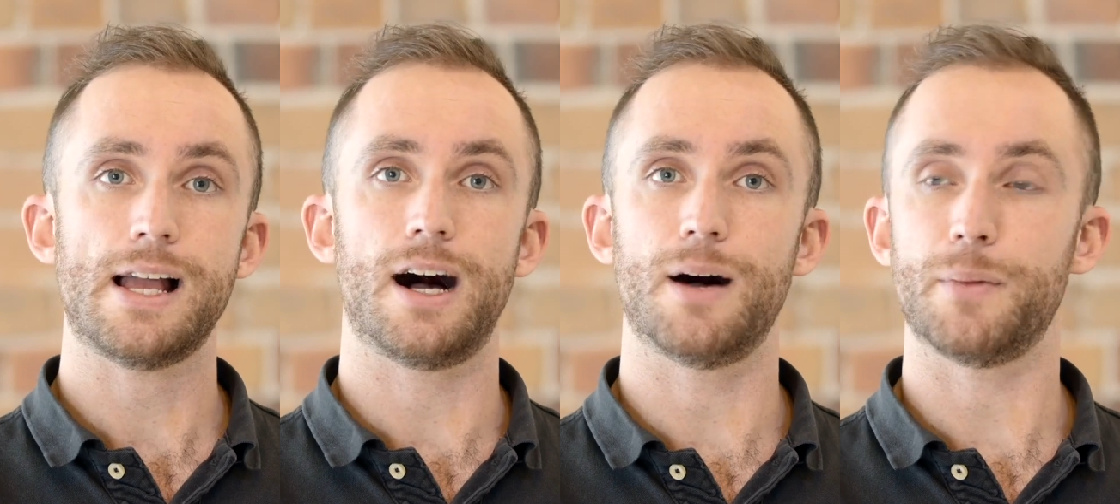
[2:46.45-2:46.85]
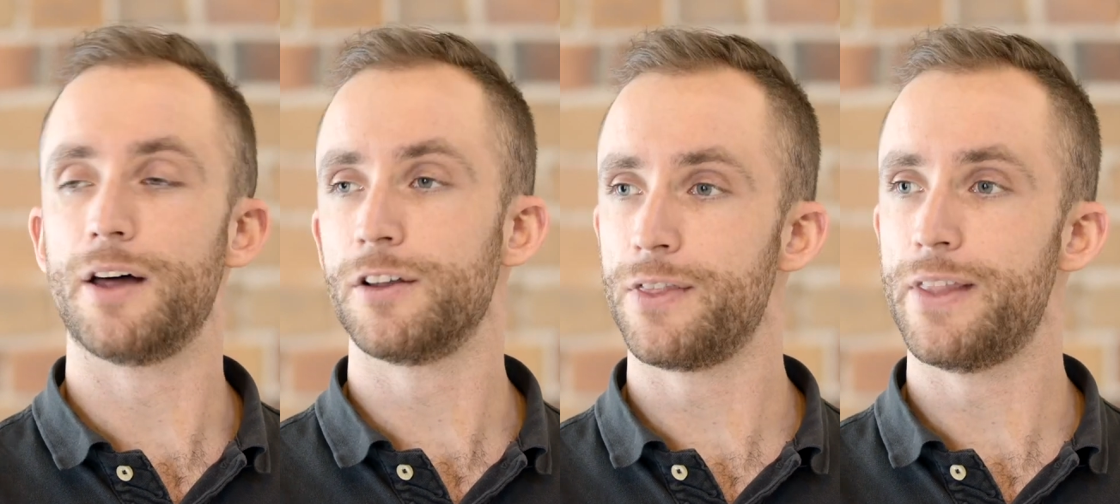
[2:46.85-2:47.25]

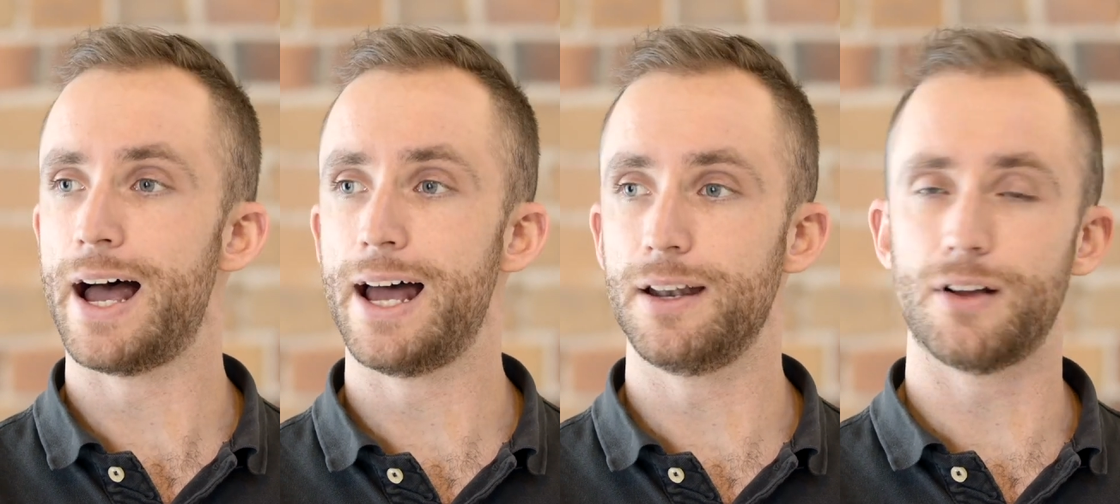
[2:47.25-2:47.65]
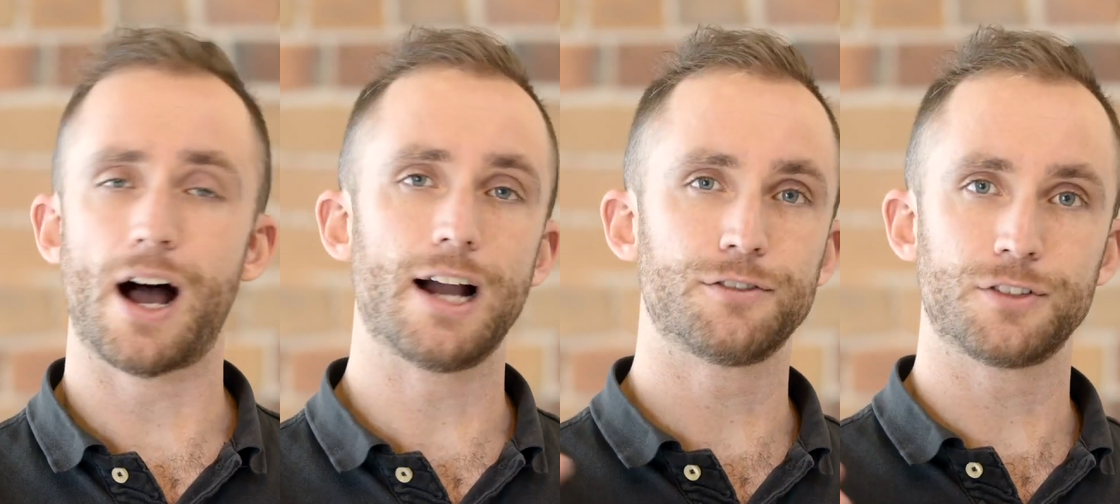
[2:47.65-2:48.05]
Other than that,
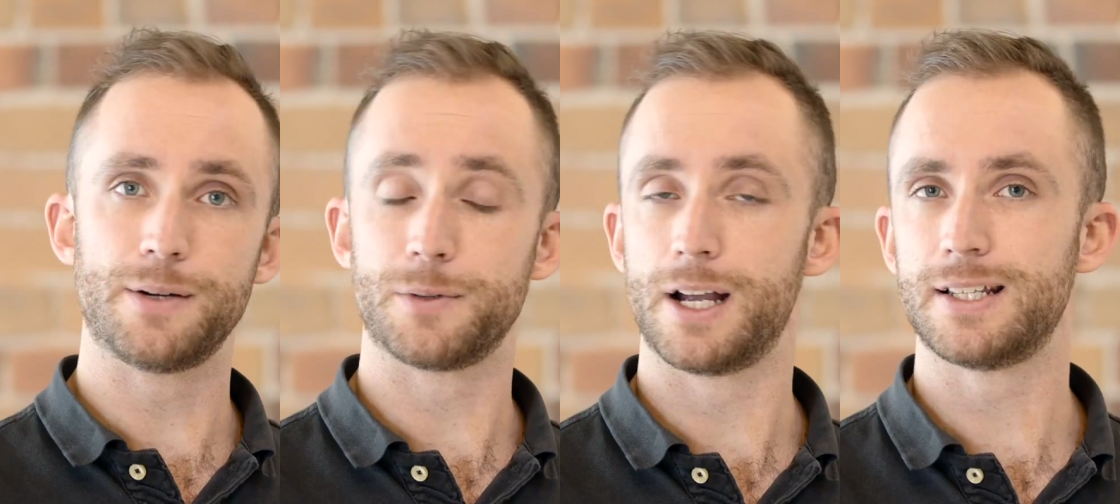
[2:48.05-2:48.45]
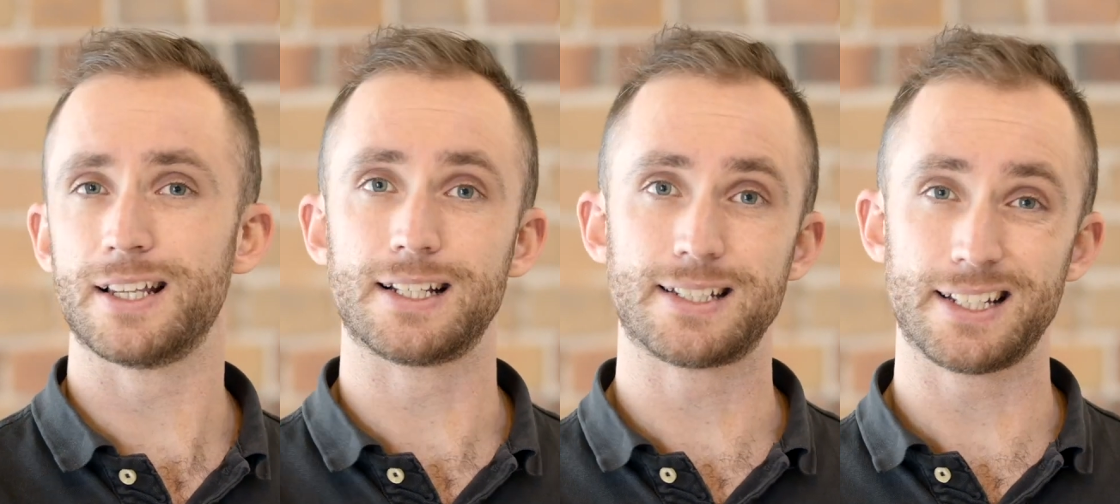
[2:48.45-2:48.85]
higher frame rates
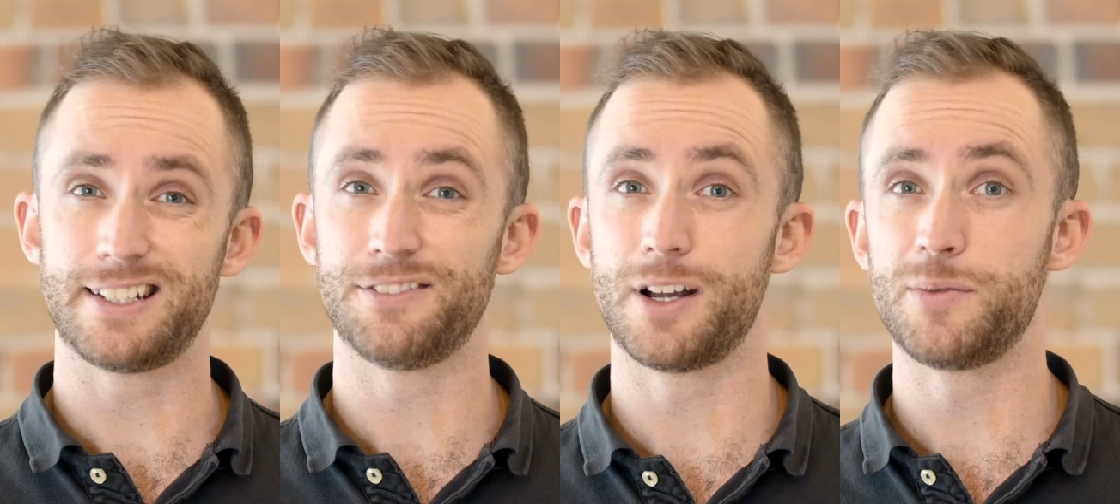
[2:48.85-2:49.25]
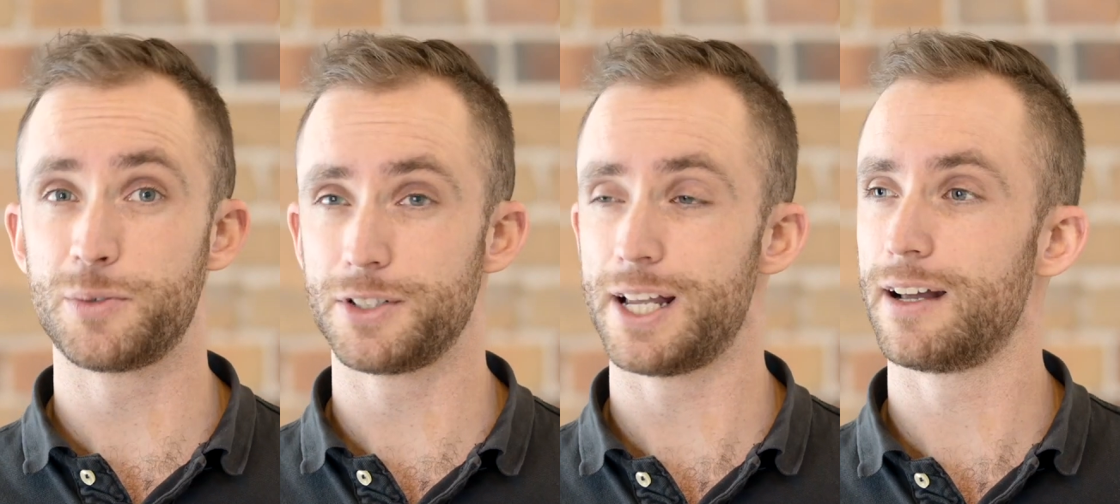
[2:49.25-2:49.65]
like 60 frames
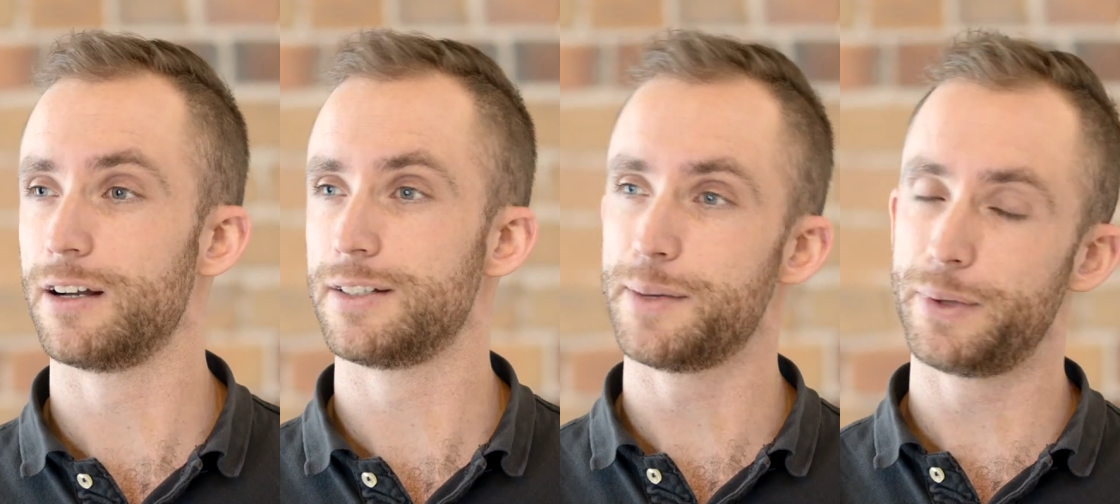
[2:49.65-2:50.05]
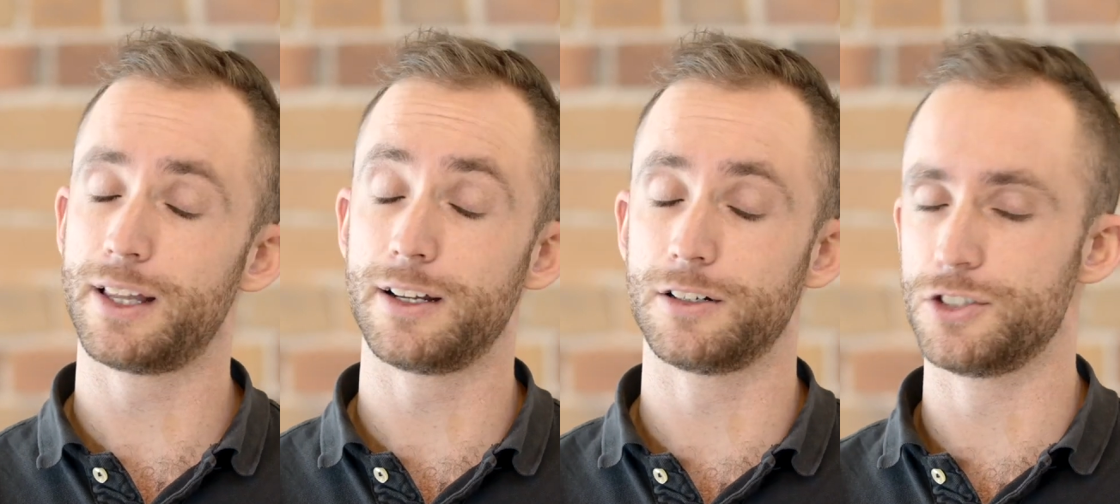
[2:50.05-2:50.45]
per second are
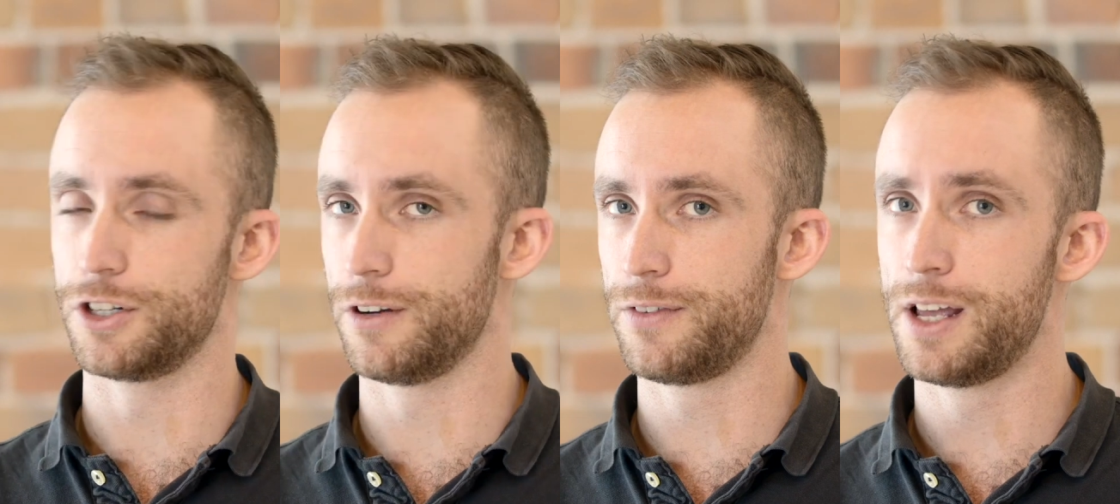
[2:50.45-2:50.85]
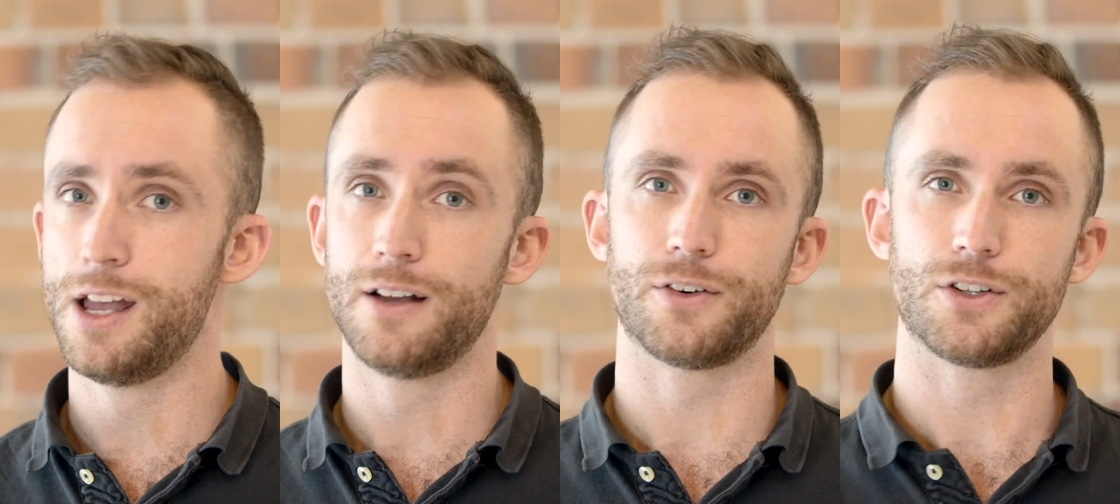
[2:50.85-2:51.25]
typically reserved
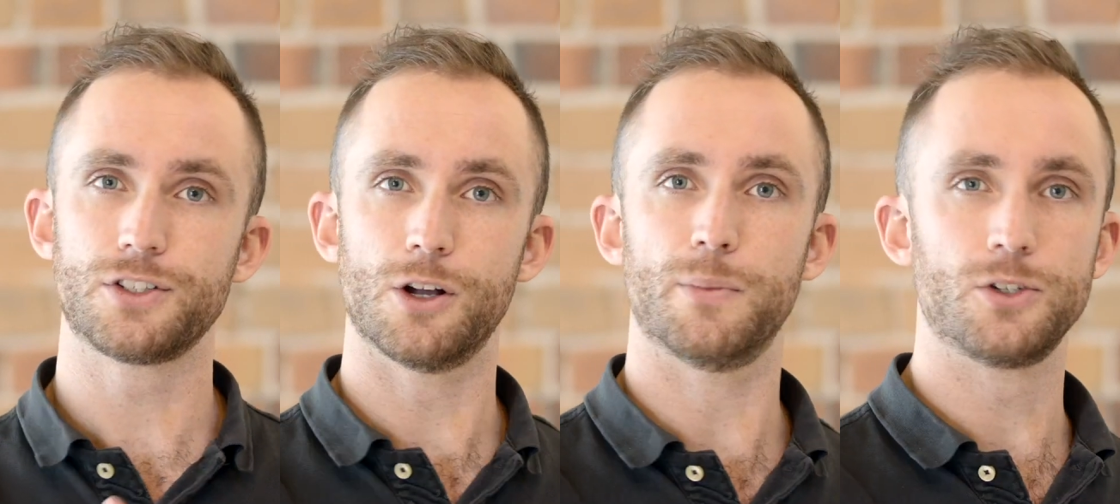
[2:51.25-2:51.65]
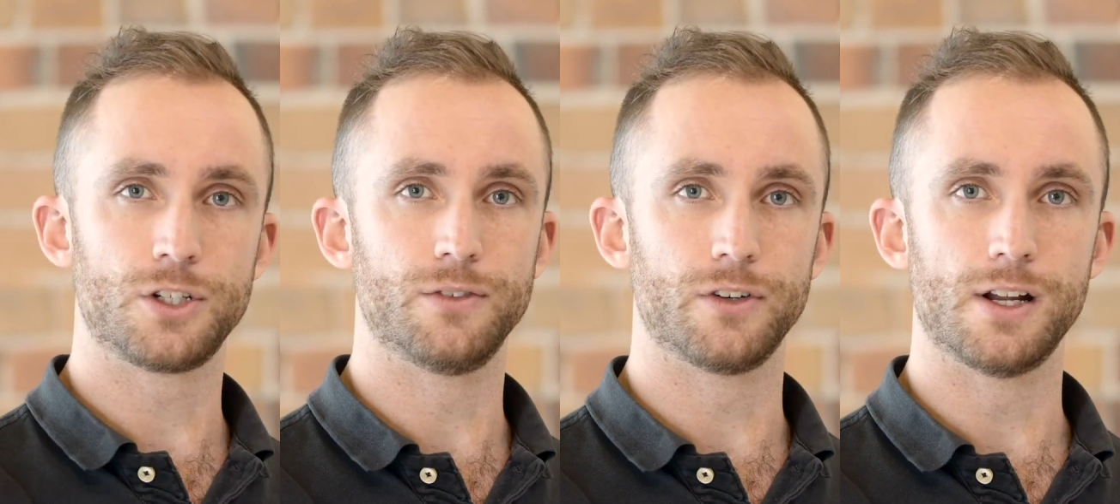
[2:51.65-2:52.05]
for slow
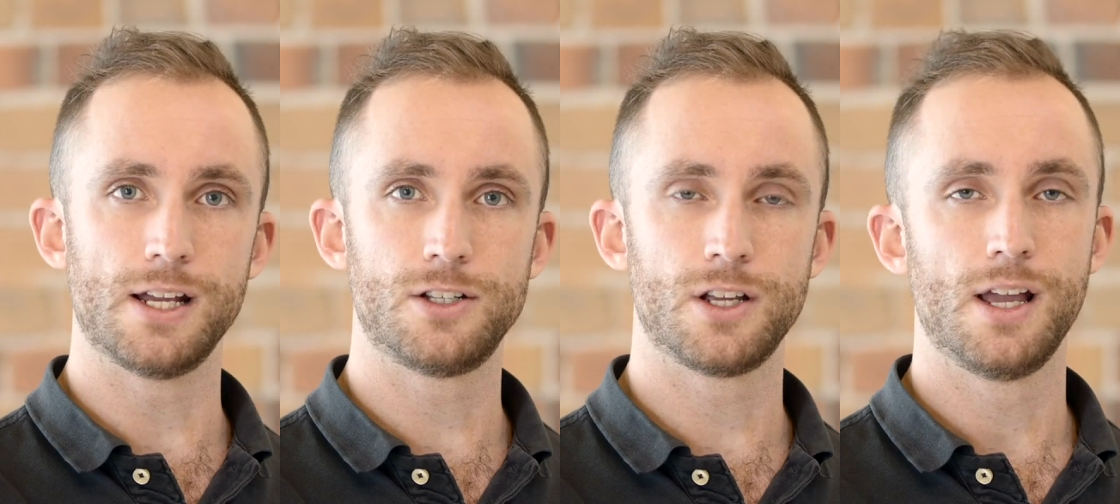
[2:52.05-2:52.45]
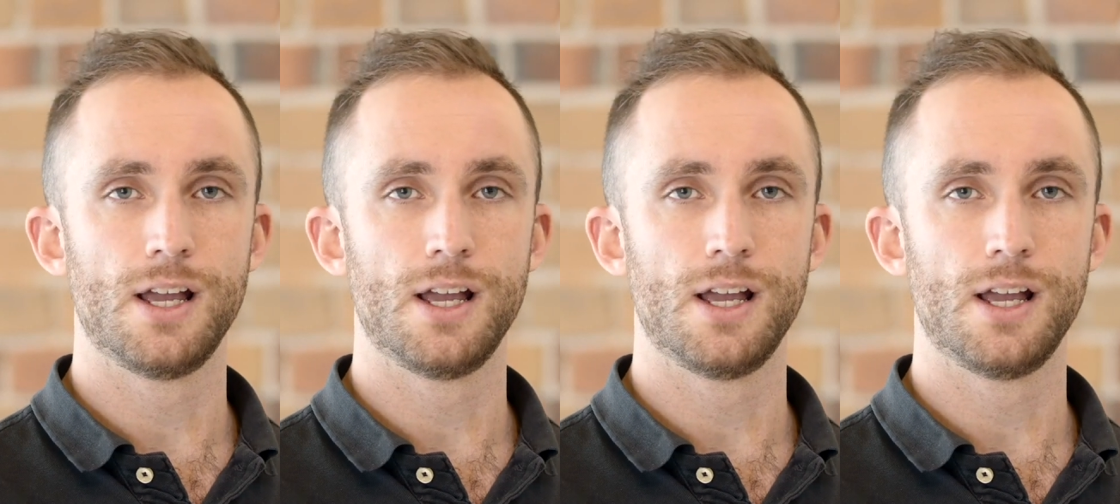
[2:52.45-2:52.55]
motion footage.